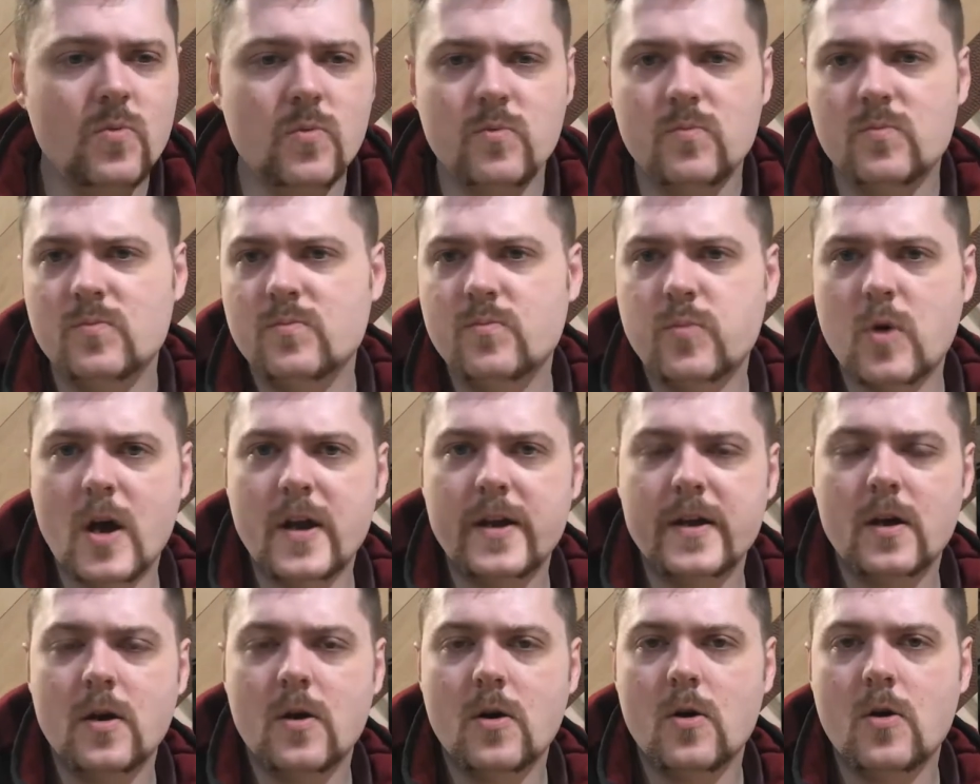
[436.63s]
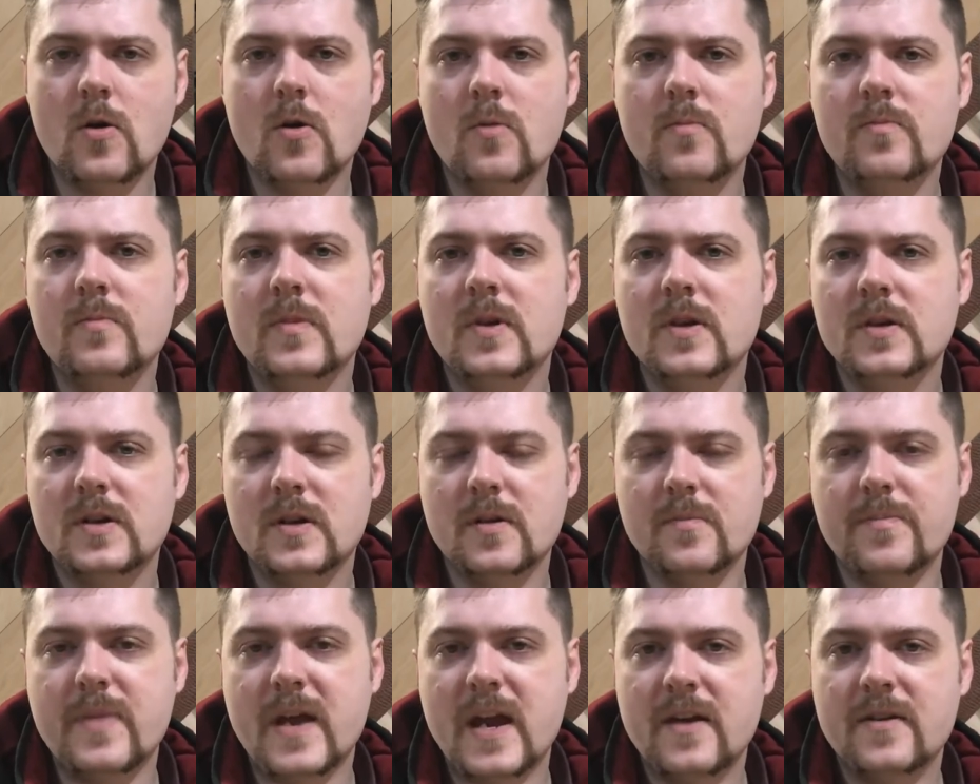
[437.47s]
Brought it home,
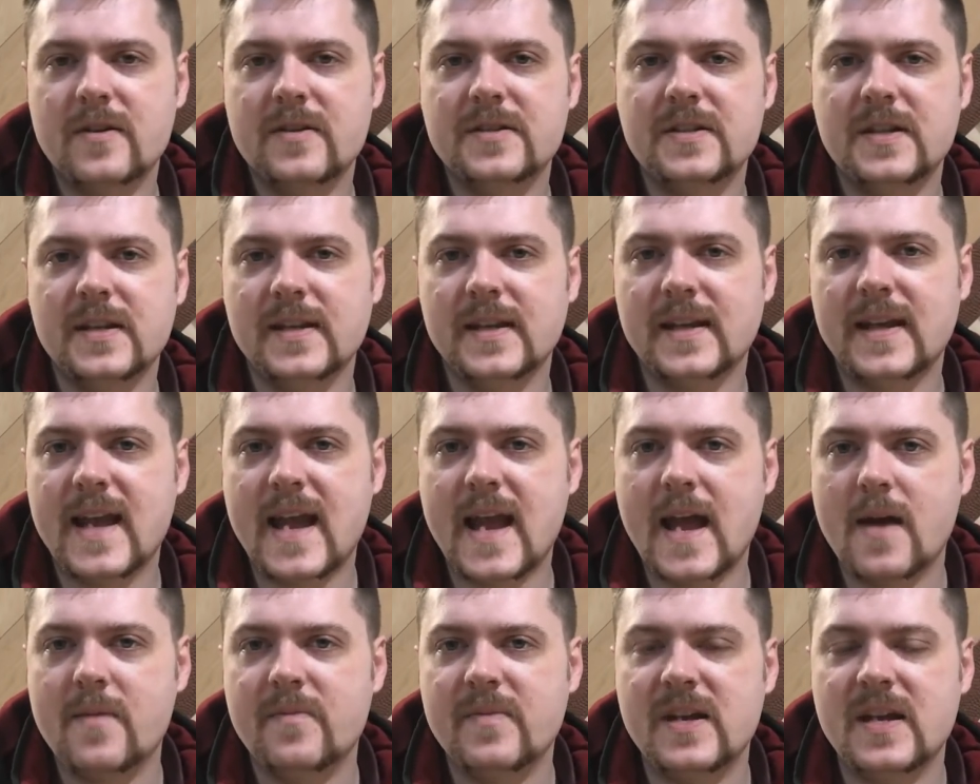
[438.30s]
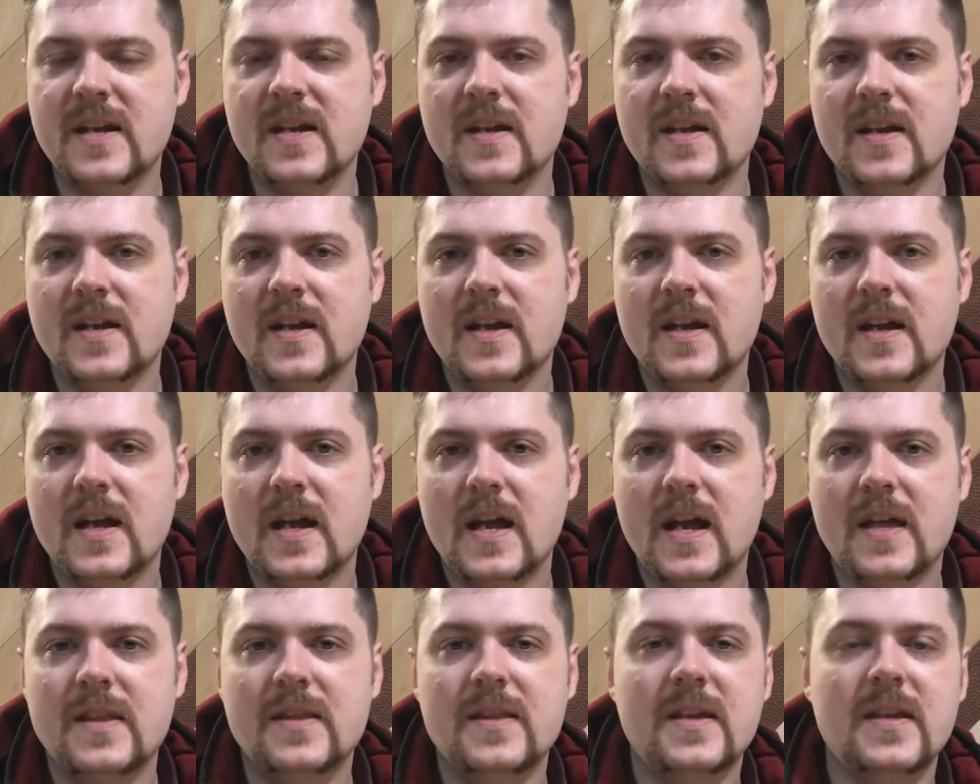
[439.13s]
compared it to the cabinet,
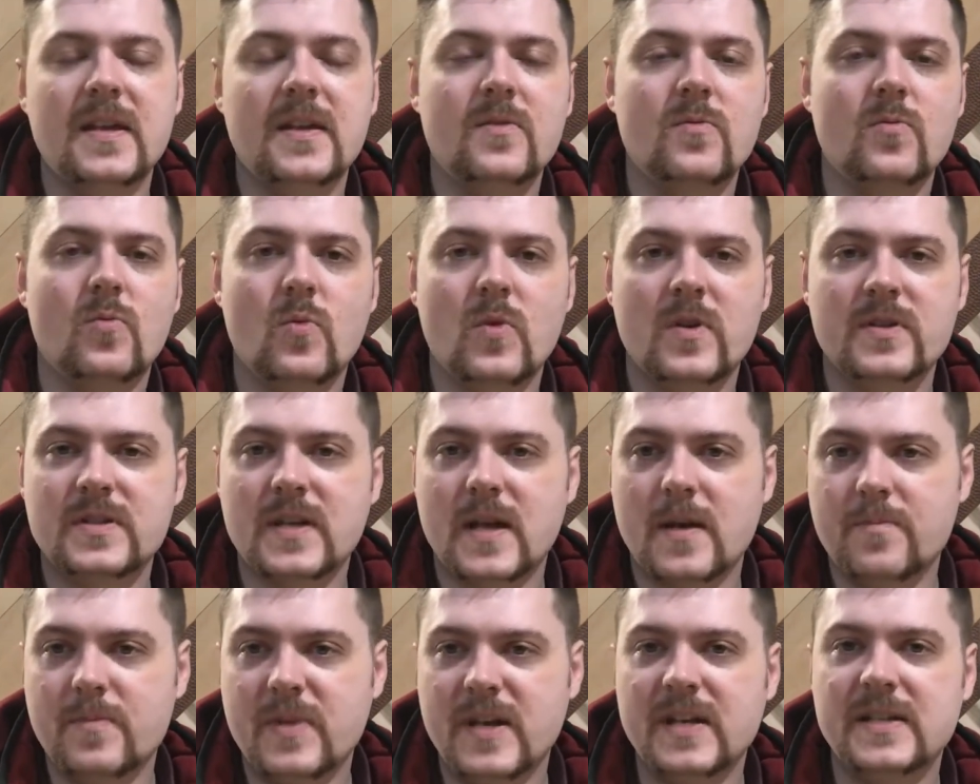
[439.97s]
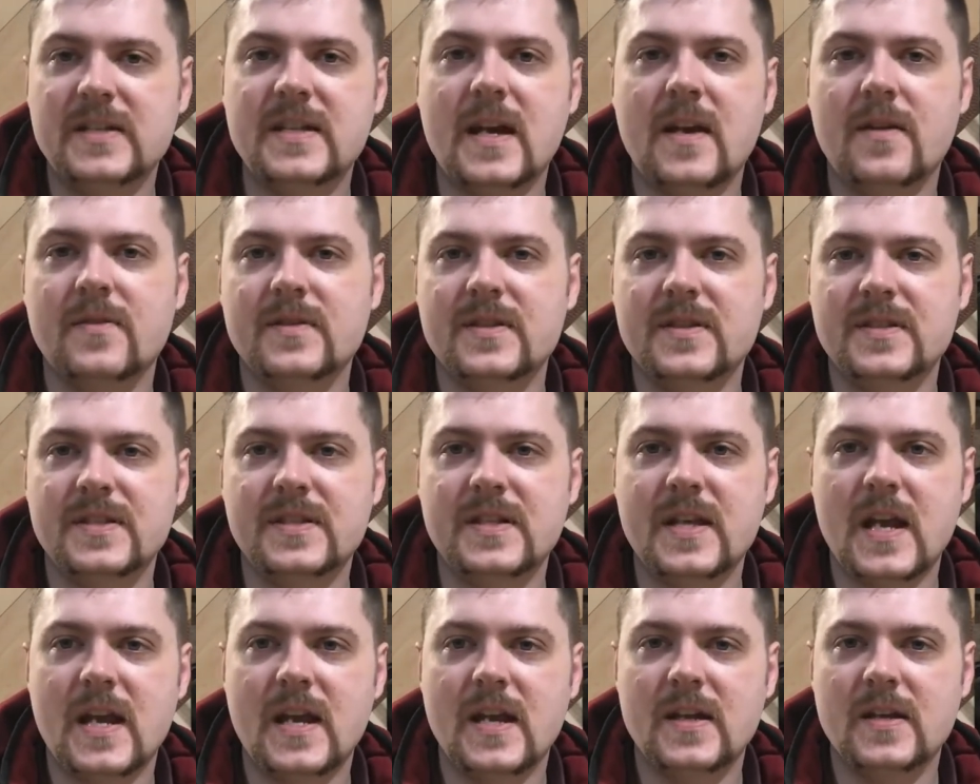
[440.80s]
and then once I picked out the
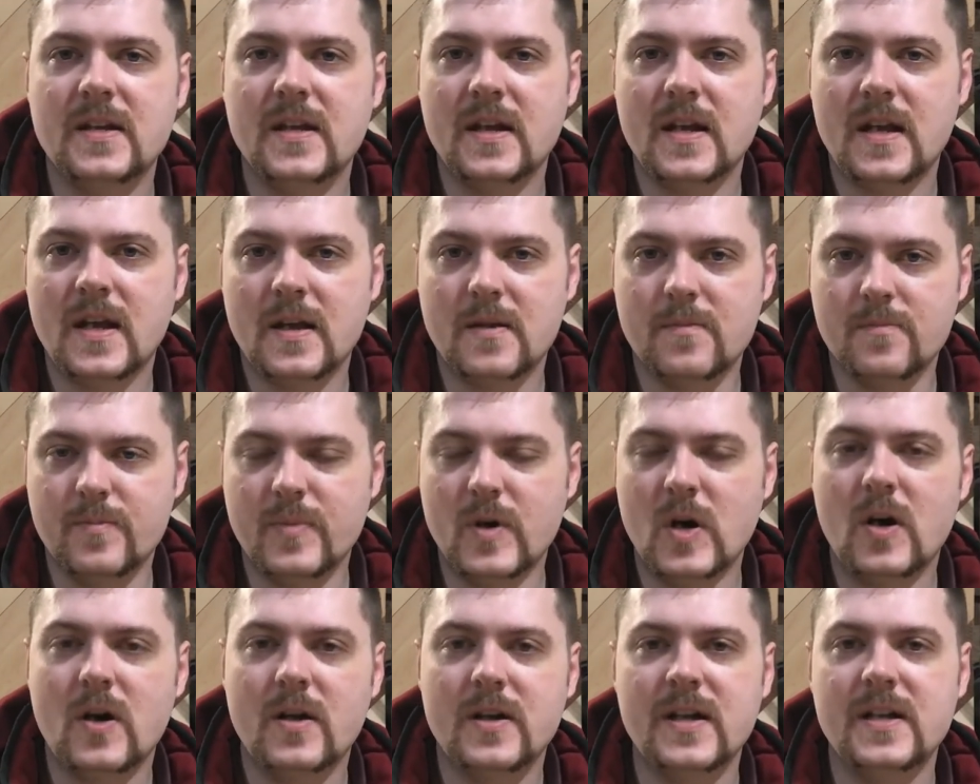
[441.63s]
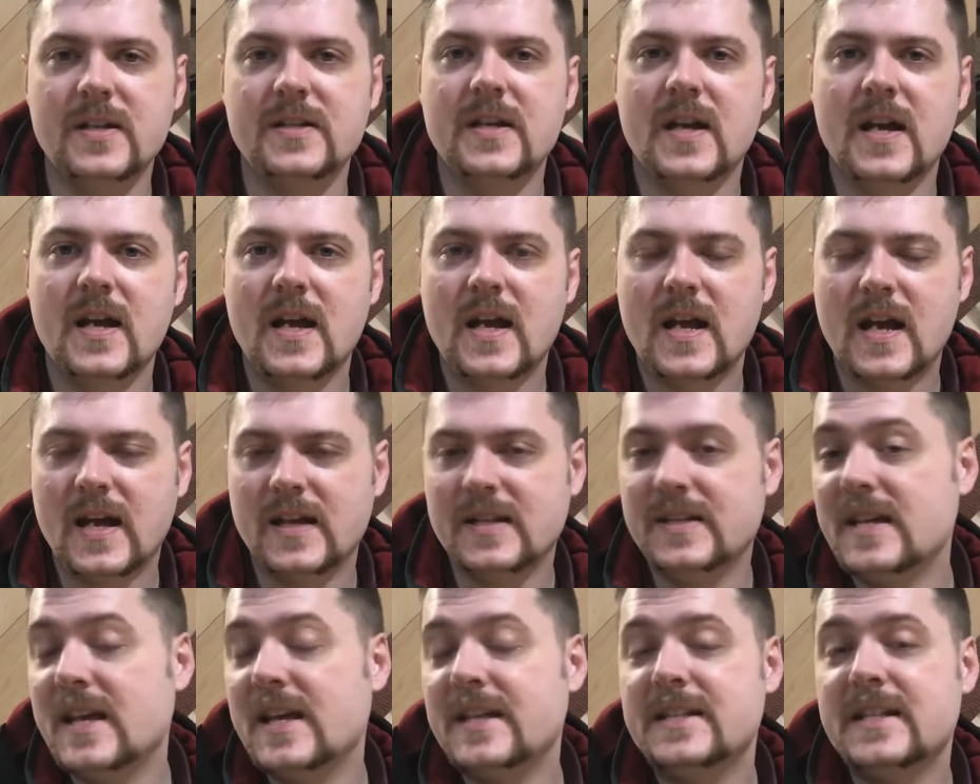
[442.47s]
stain and bought it, I
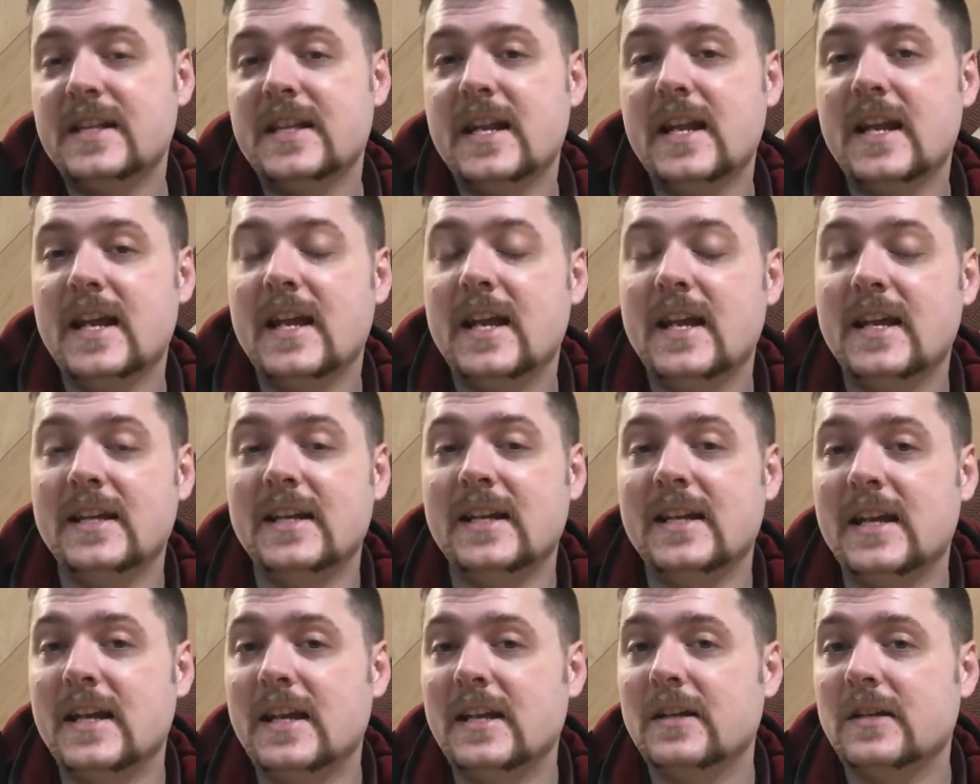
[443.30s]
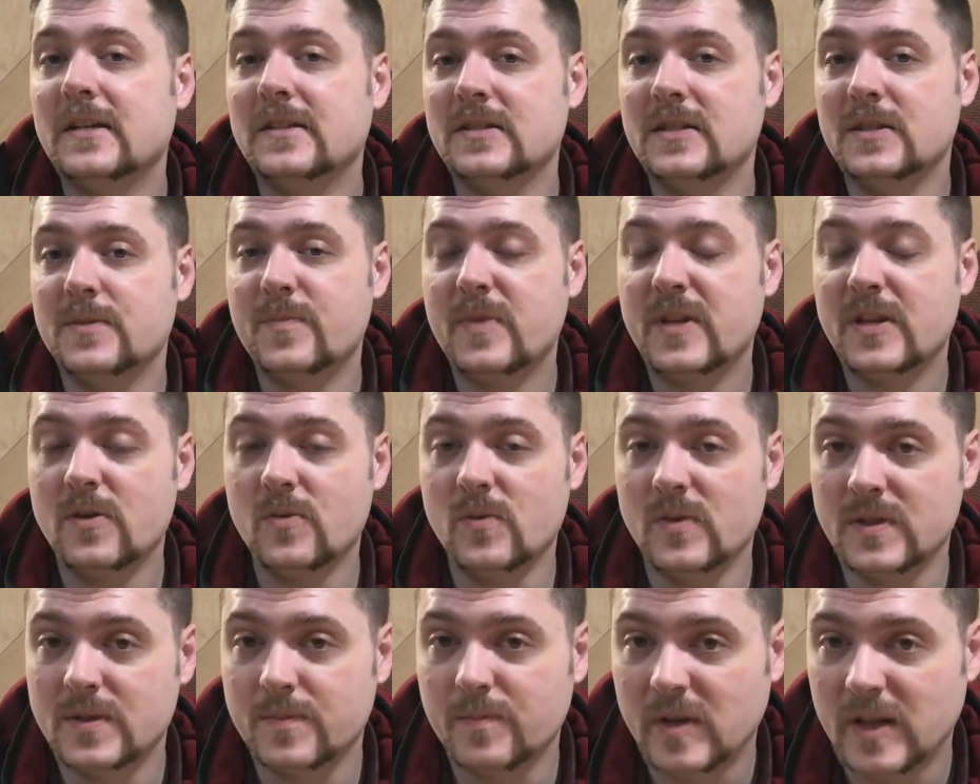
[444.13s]
tested it in an
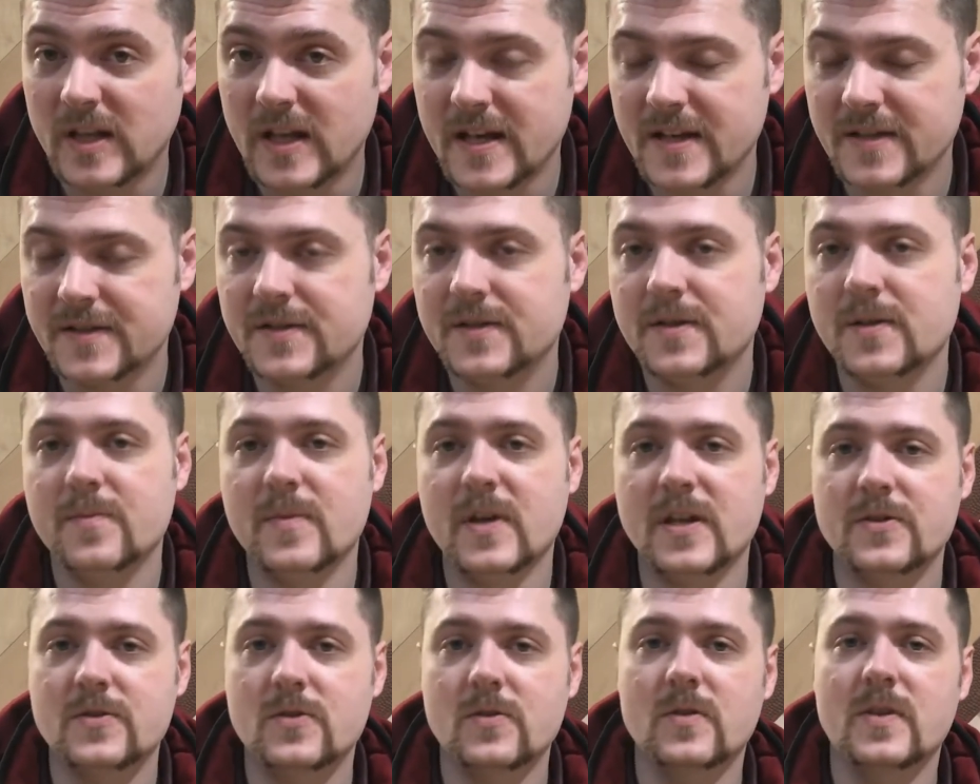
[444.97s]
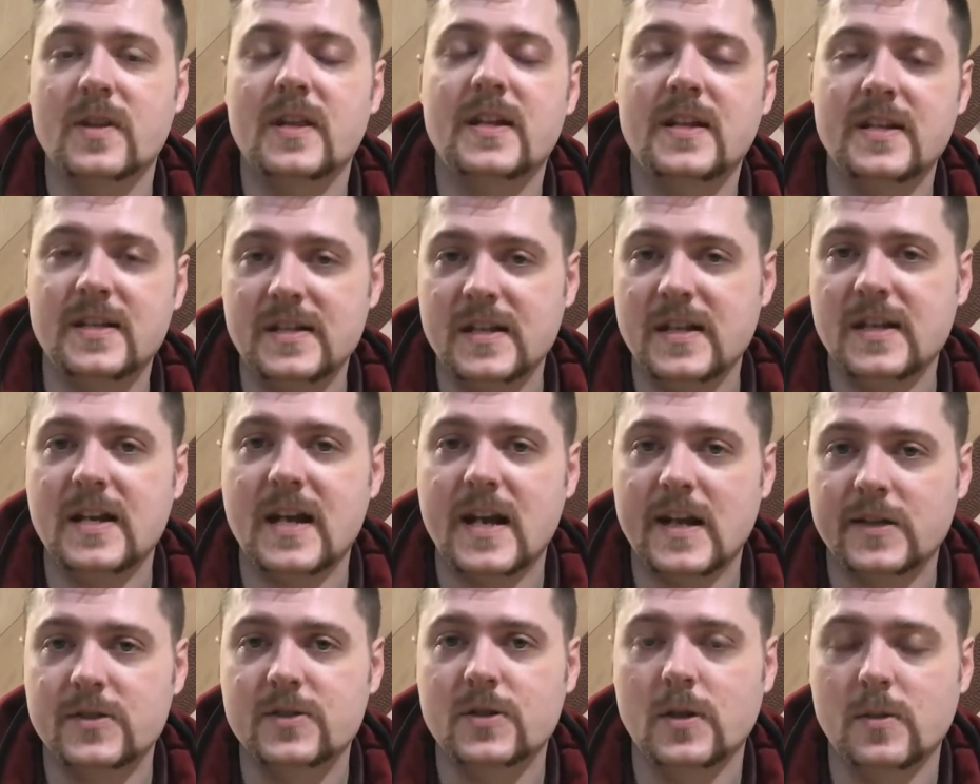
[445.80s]
inconspicuous place to make sure that it did
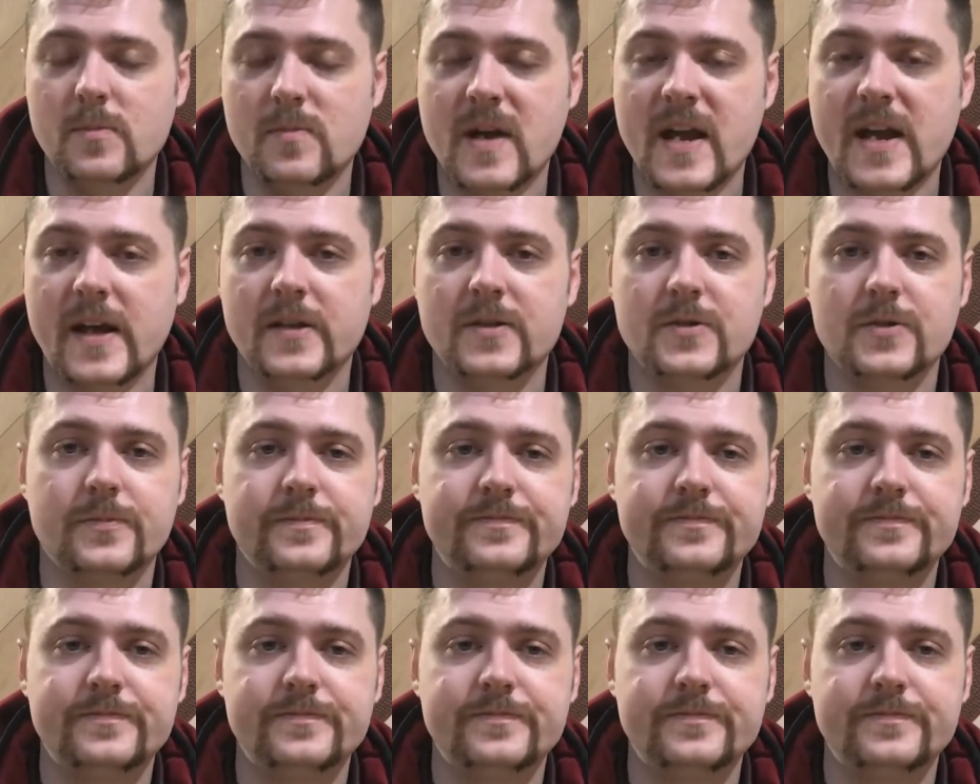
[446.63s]
actually match.